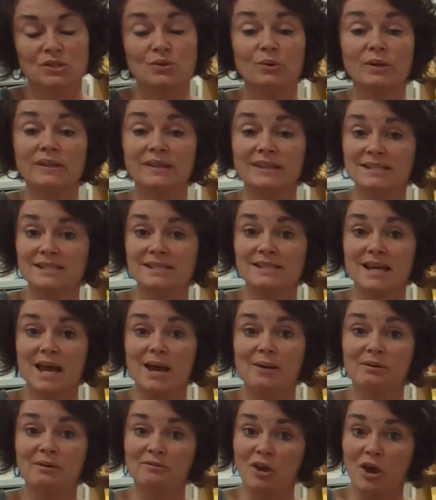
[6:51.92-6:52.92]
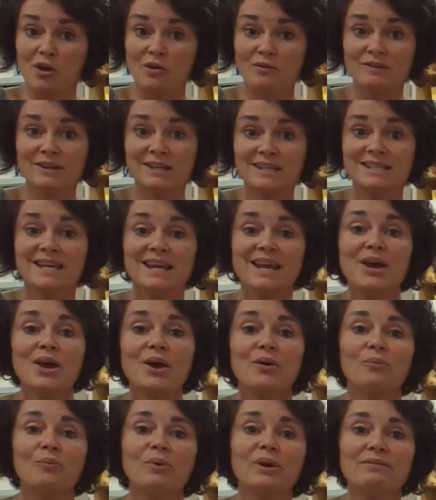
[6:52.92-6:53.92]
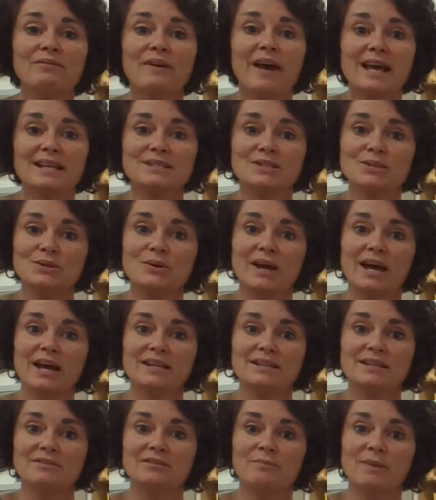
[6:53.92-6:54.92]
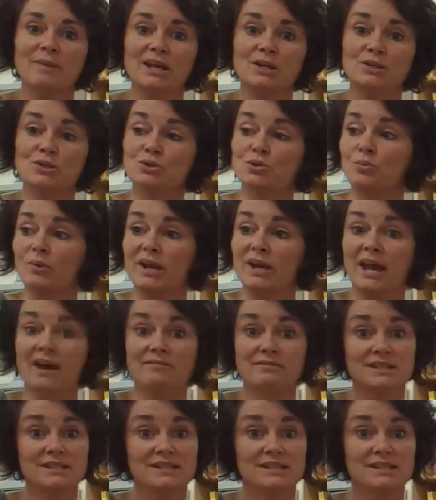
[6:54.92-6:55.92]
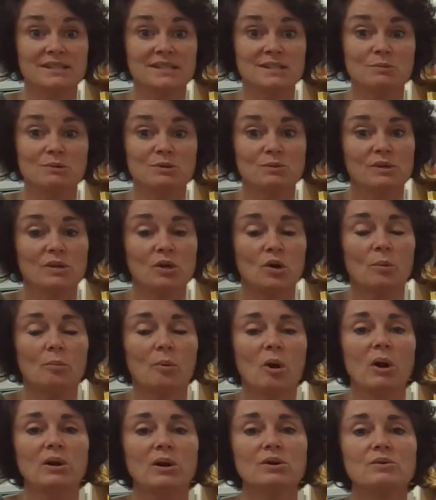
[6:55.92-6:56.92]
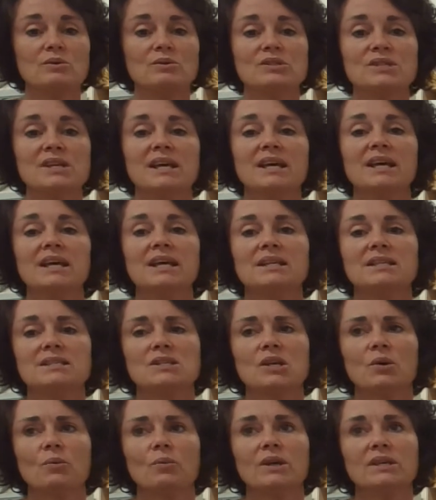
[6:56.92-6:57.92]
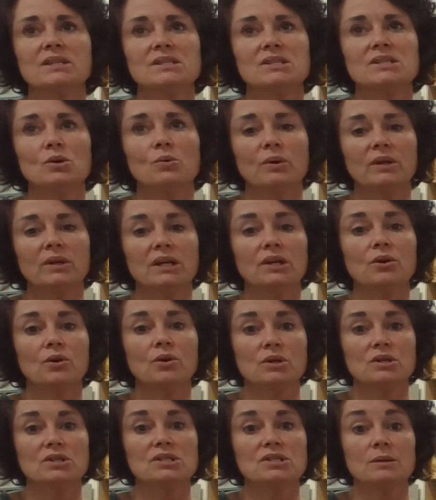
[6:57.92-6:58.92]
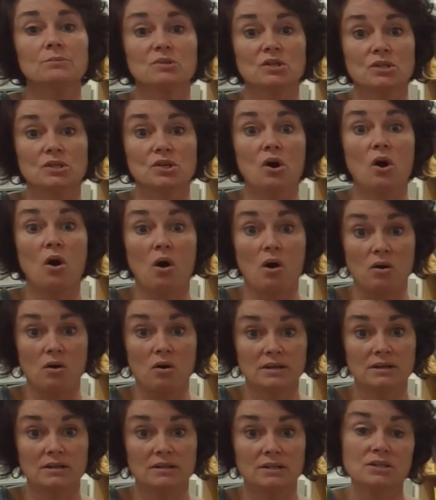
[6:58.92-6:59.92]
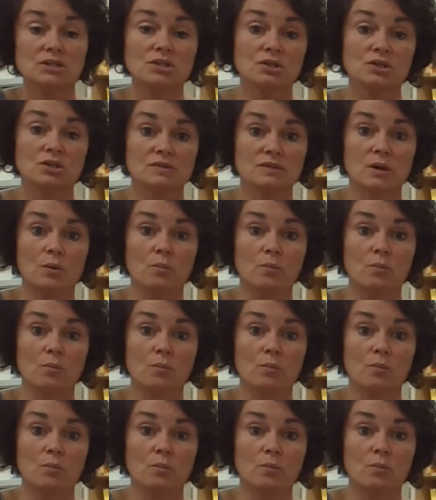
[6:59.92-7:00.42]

during this time of COVID, we've had to kind of make sure we have distance between our partners. So we still want to encourage them to talk to